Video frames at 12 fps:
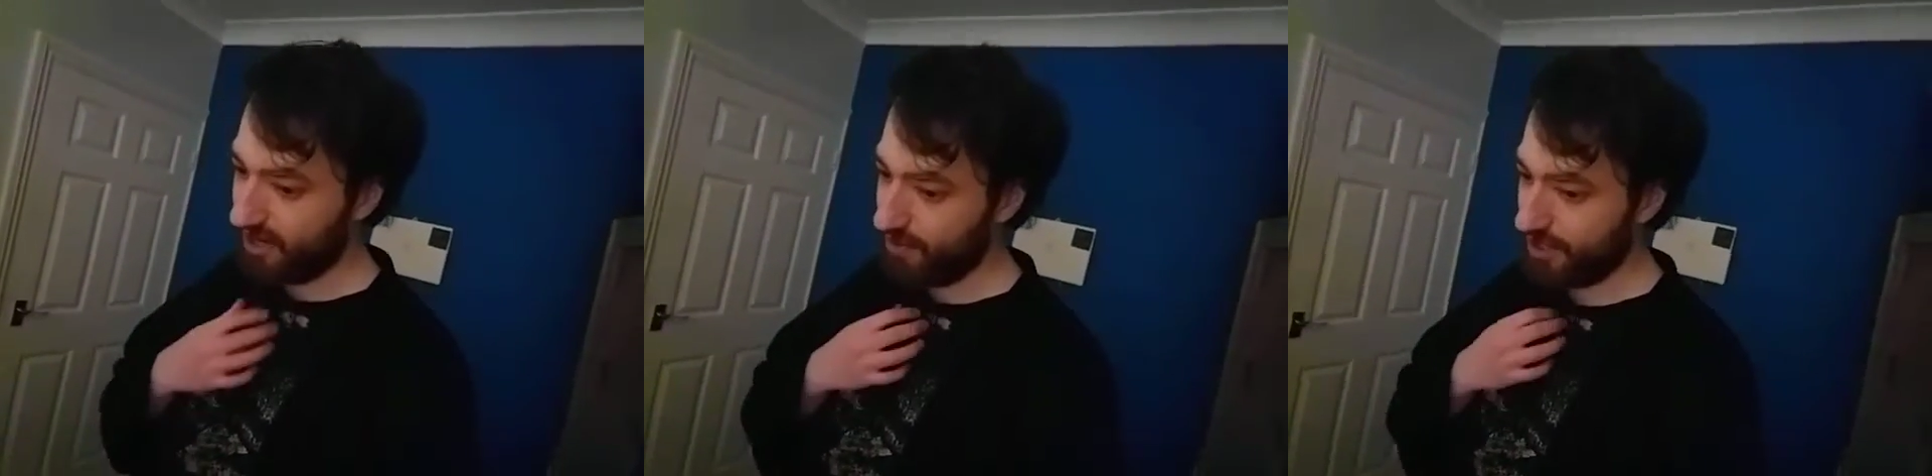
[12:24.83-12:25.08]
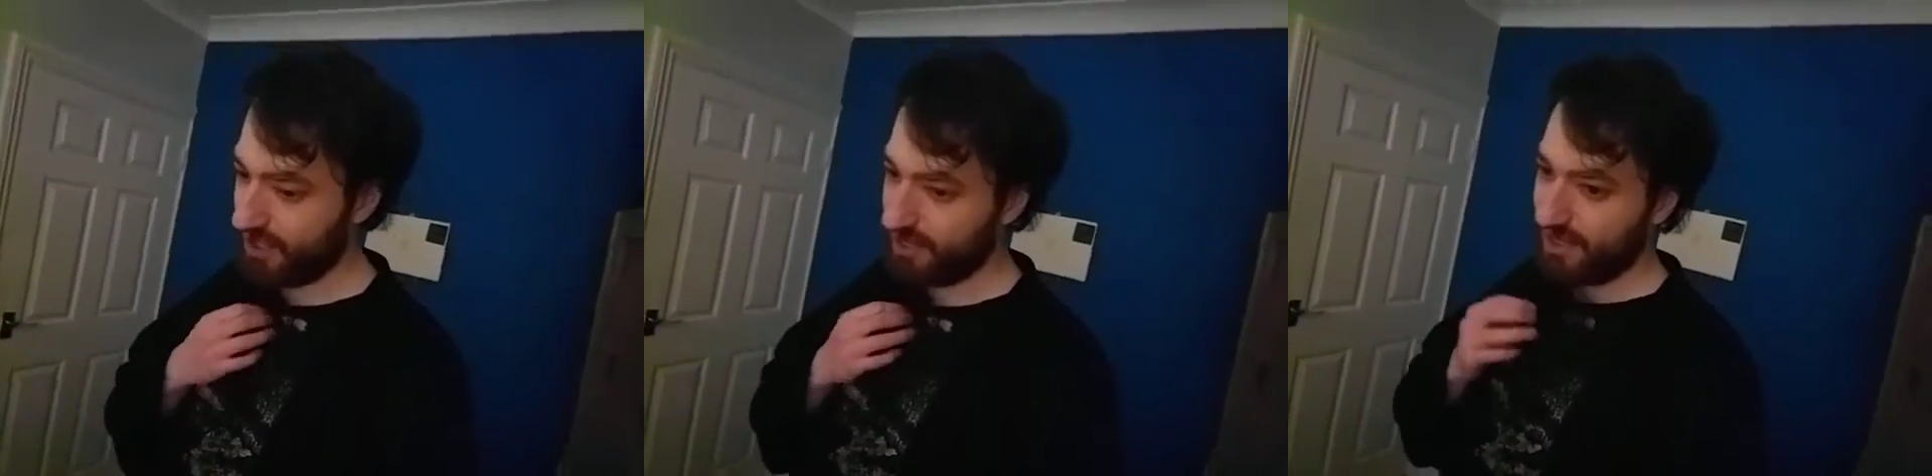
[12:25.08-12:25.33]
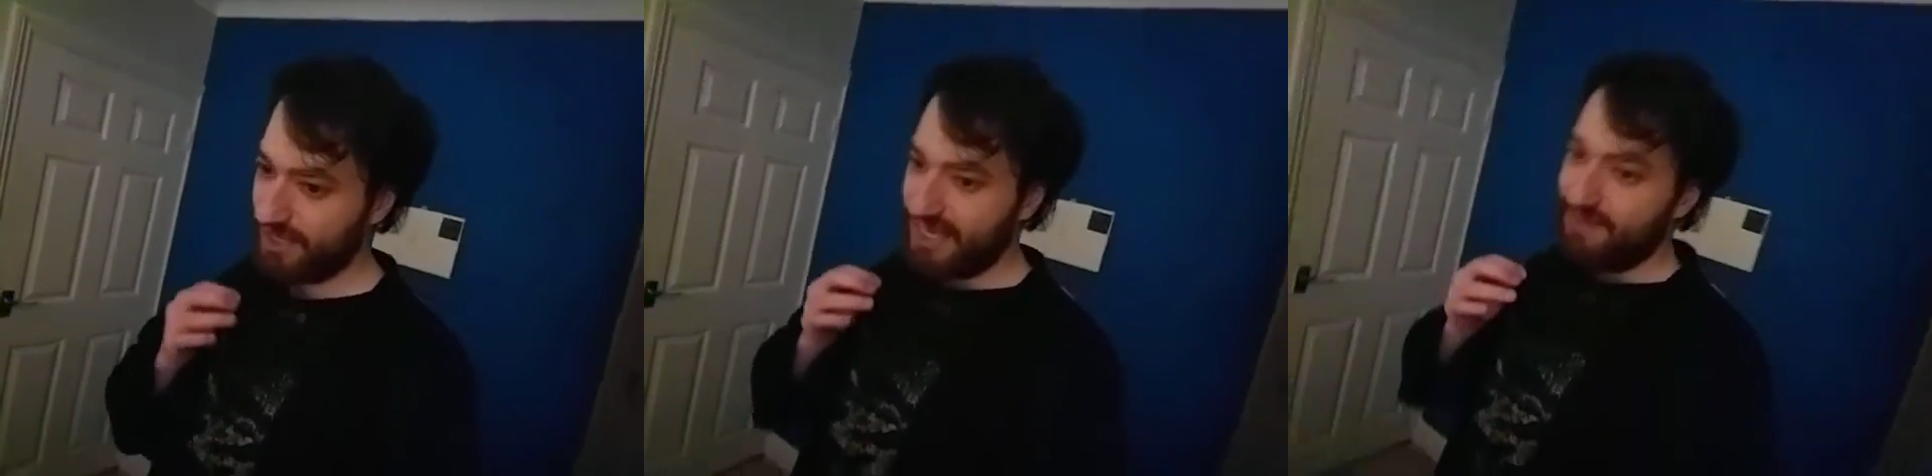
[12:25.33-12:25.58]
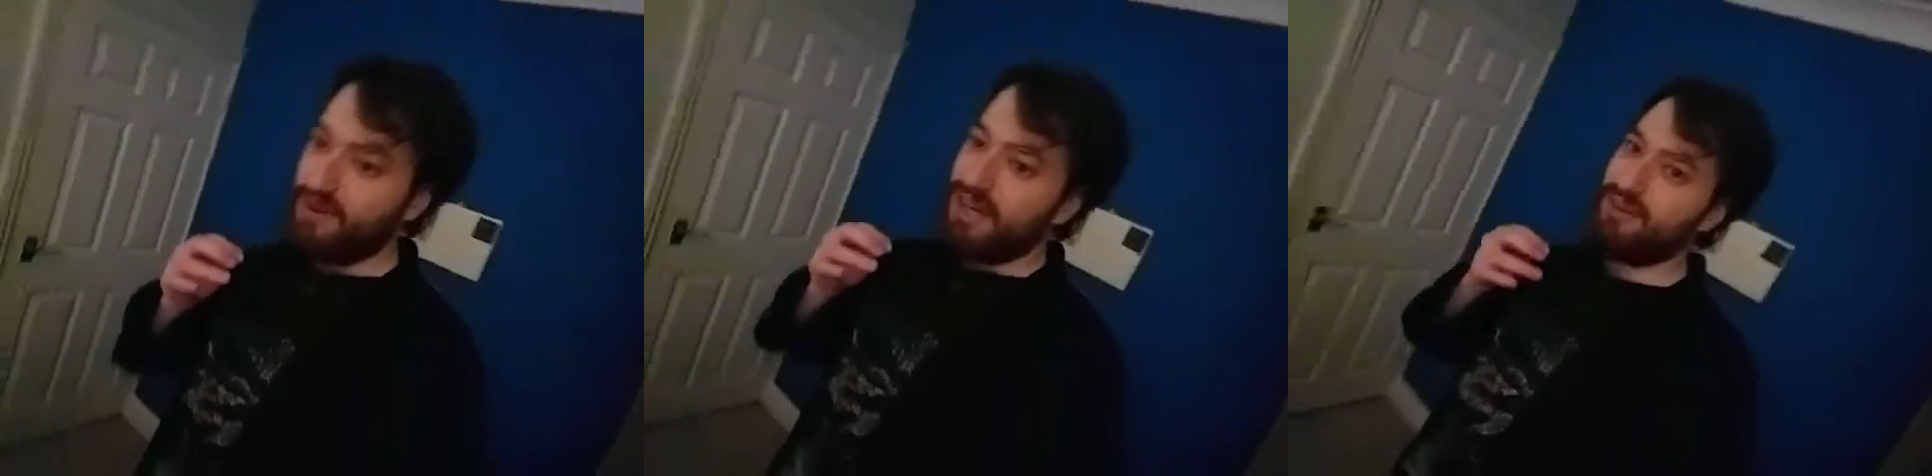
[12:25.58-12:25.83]
which is the
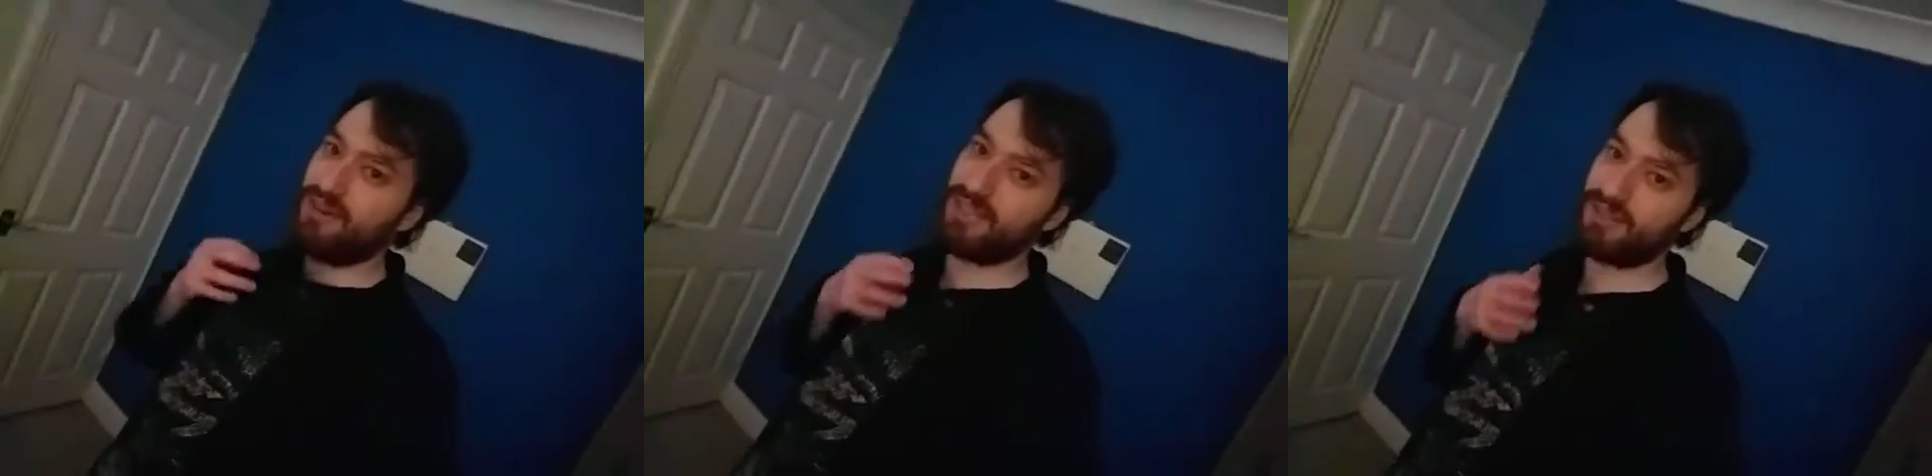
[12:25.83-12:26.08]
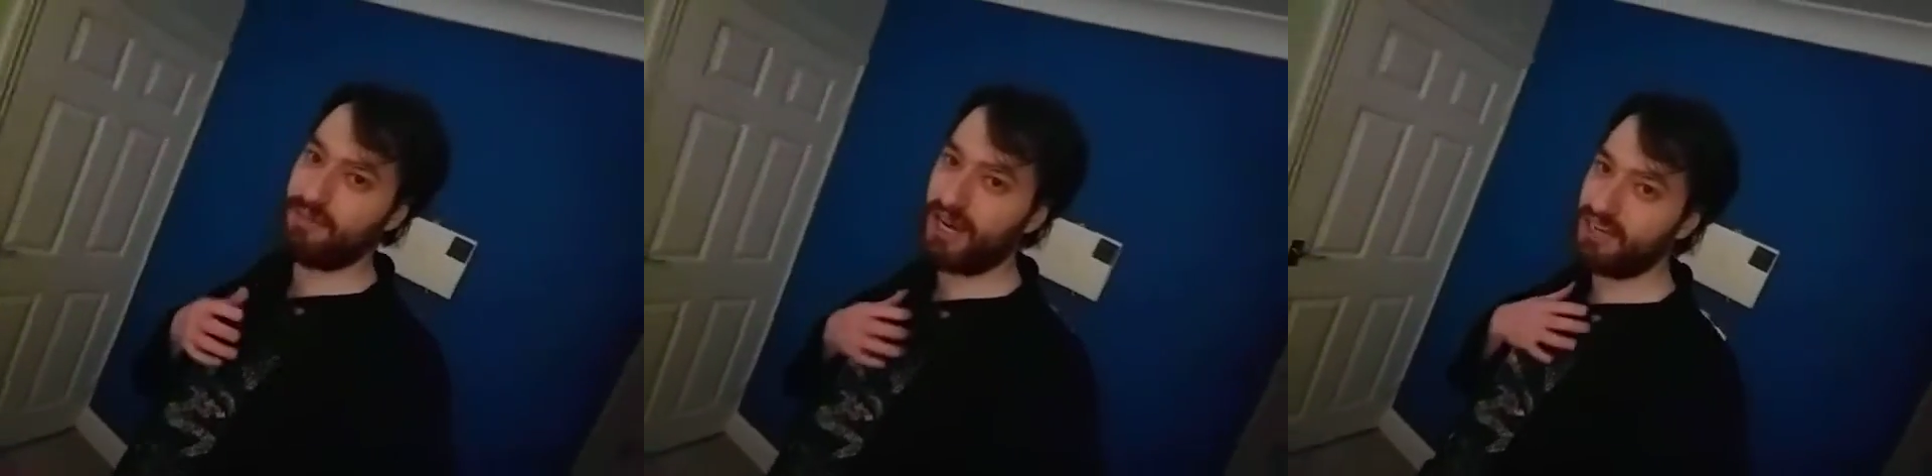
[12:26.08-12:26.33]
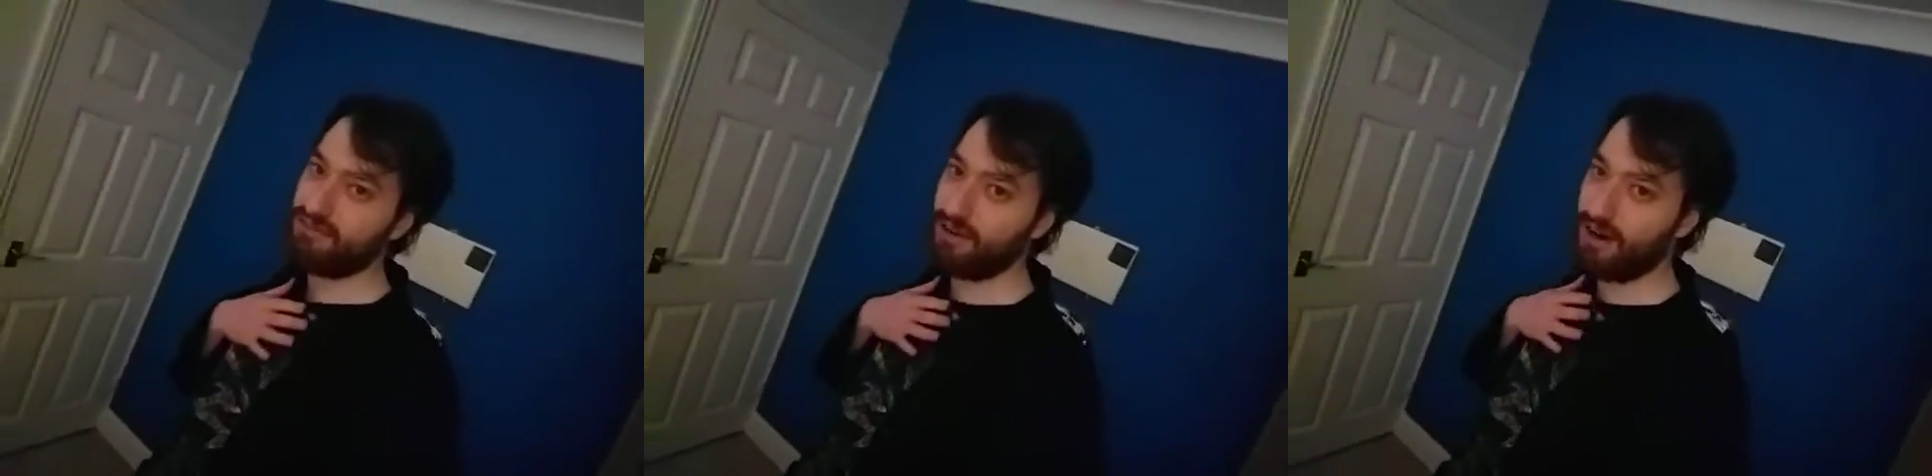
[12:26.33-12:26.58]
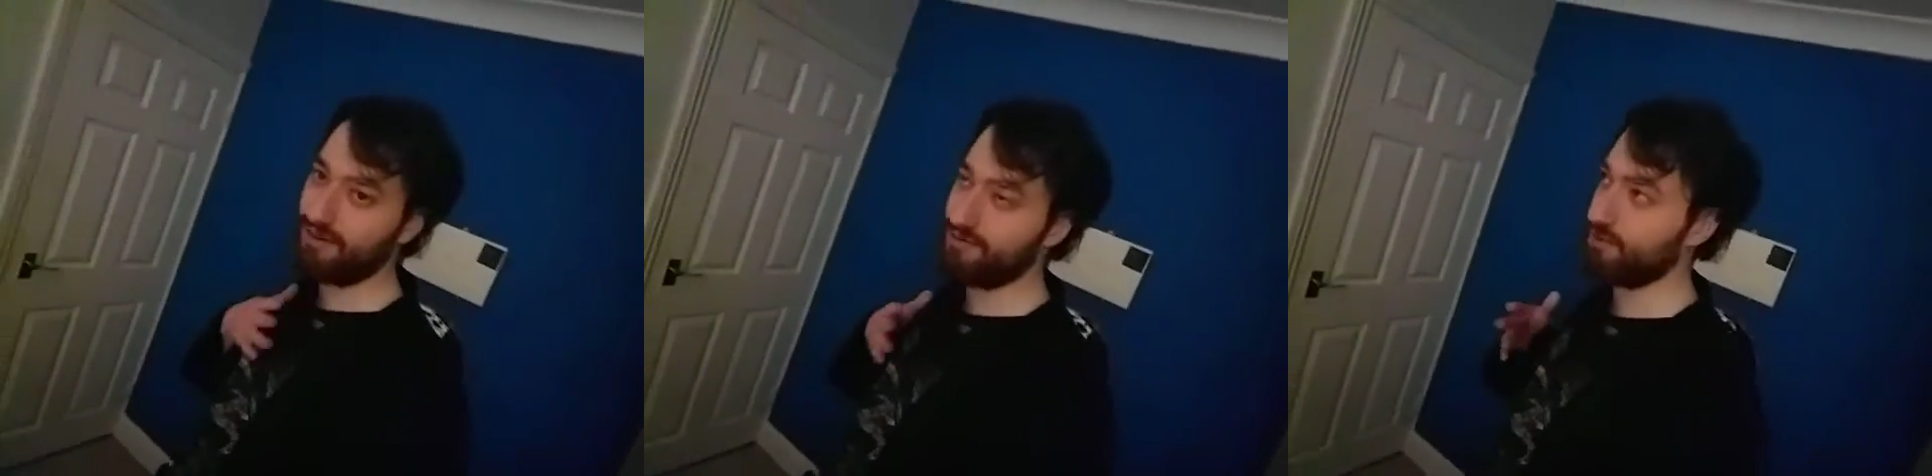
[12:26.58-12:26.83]
same way I got into
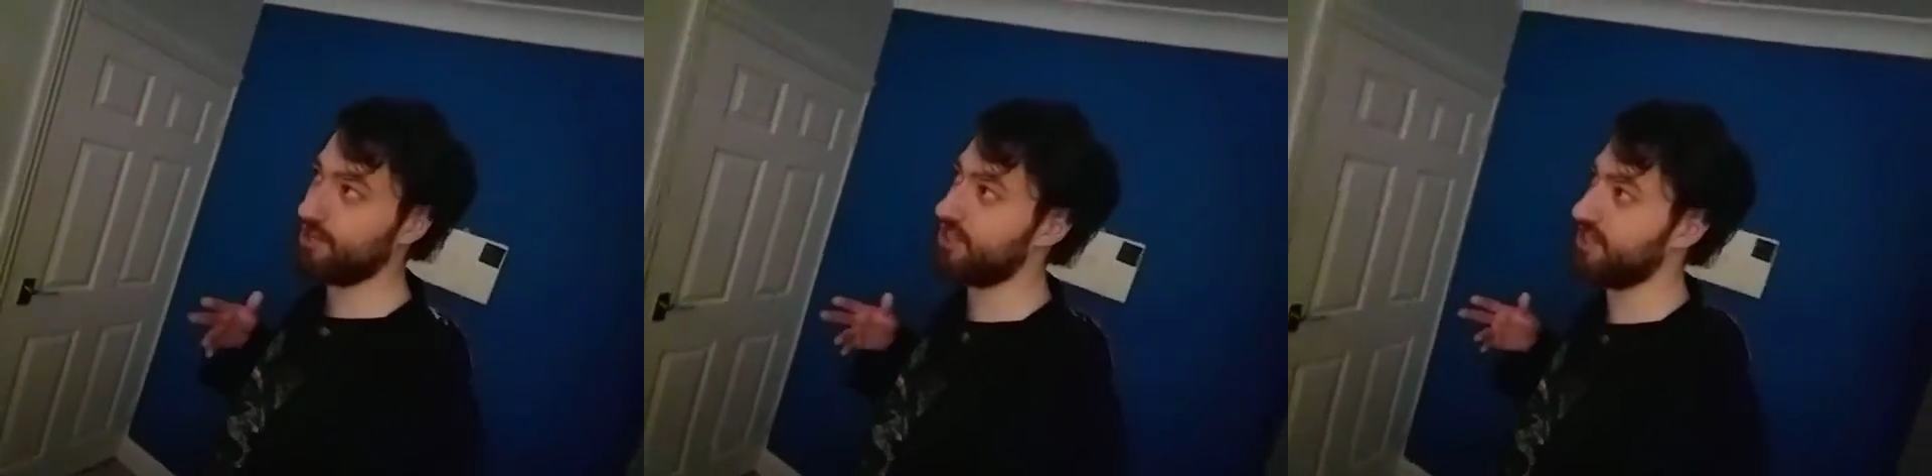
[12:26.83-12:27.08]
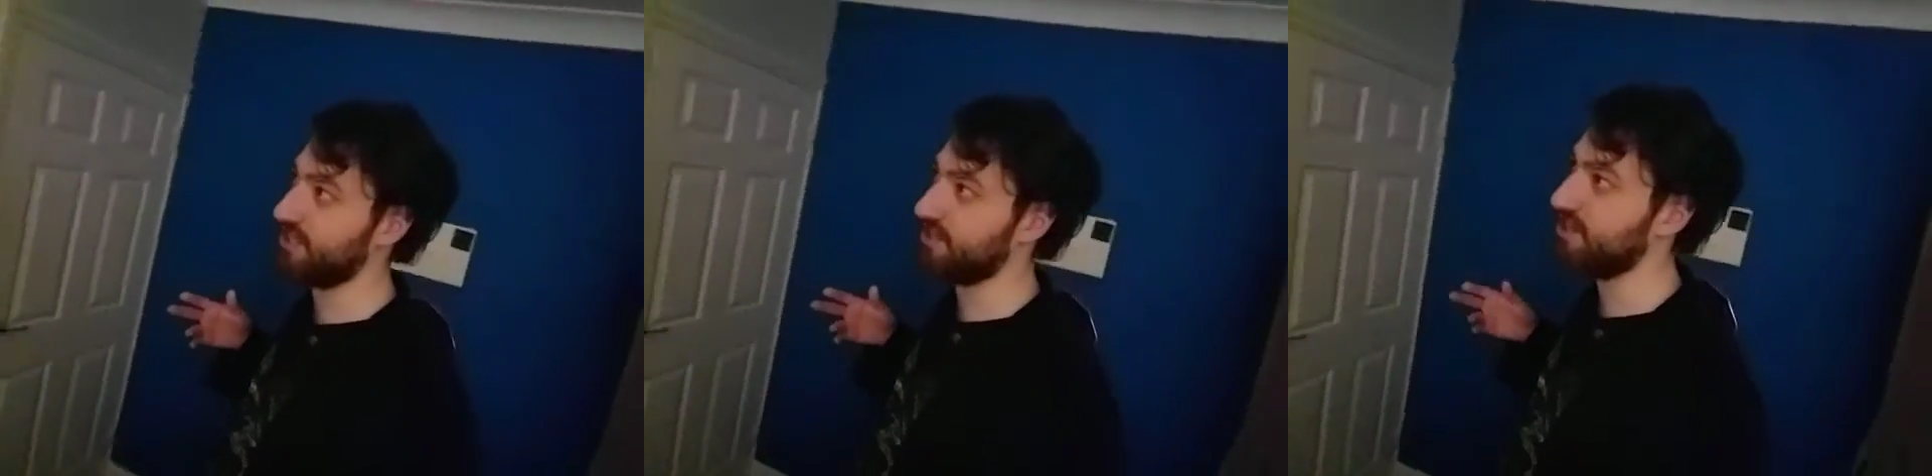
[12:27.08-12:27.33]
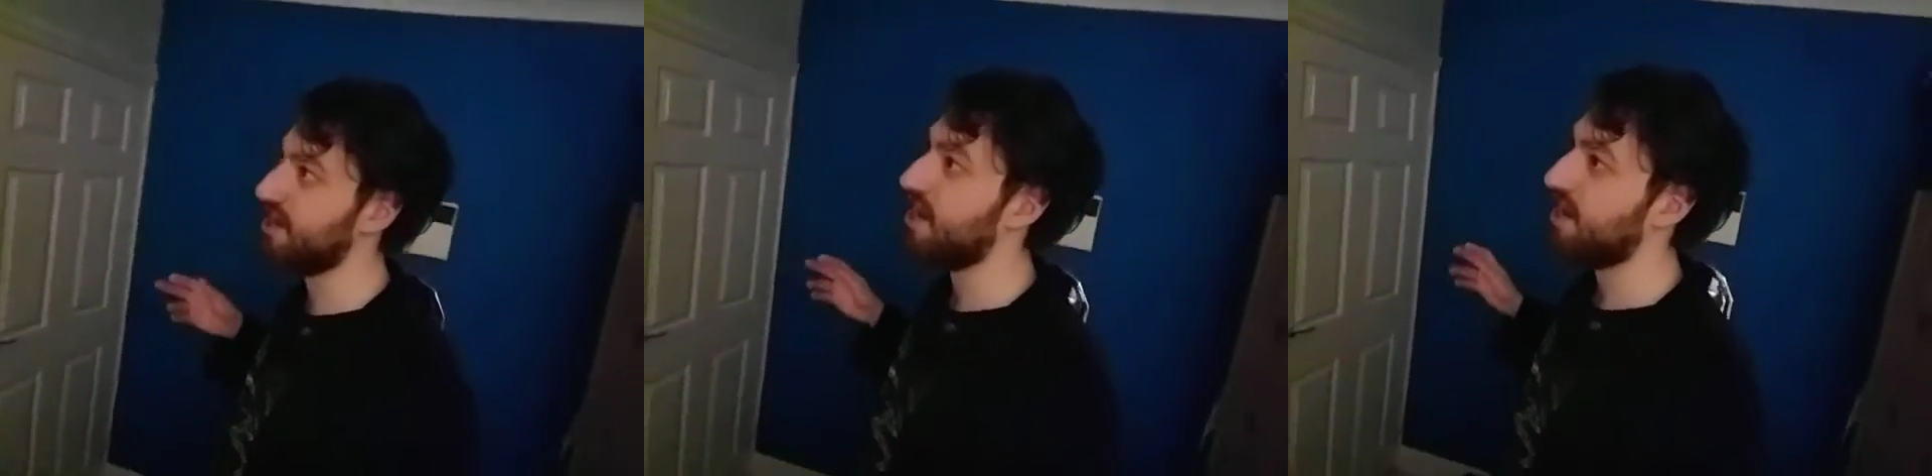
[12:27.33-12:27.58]
Minecraft, which is,